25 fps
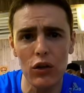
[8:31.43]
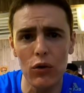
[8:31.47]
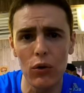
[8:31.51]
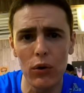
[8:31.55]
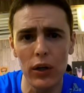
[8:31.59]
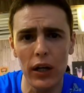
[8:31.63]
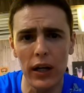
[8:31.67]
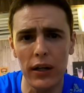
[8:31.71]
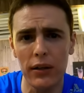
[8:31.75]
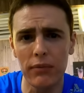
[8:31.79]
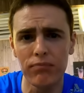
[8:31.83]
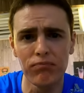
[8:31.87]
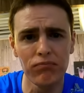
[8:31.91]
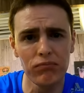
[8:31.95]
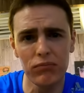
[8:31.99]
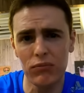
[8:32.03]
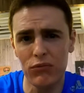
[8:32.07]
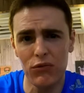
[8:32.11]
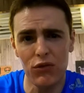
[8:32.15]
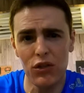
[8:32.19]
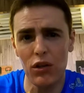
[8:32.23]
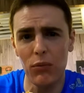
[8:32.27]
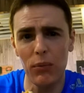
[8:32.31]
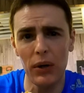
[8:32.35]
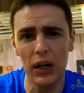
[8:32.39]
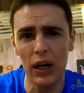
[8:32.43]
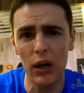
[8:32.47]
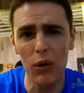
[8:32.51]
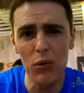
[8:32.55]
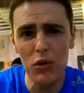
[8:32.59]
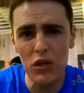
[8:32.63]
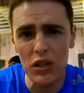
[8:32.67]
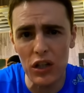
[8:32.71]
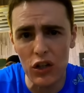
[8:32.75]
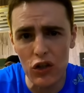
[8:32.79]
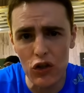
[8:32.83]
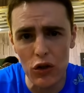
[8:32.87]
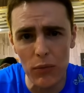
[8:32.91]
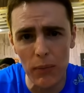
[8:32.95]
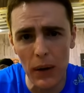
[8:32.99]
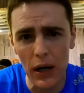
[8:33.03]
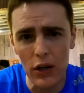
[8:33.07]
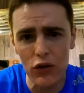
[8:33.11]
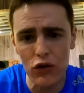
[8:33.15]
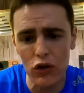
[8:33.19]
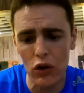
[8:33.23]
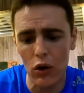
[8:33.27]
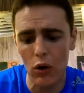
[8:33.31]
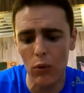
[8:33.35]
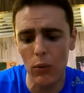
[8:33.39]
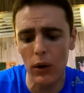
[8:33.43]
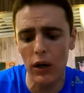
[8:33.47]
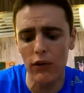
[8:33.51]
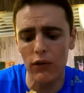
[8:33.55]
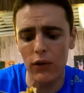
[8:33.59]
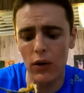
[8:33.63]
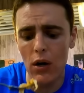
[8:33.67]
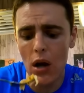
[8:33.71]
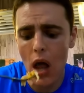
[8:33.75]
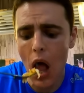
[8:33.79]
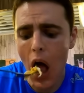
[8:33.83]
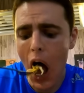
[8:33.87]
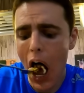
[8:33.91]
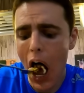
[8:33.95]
goreng somewhere else like Sumatra or whatever.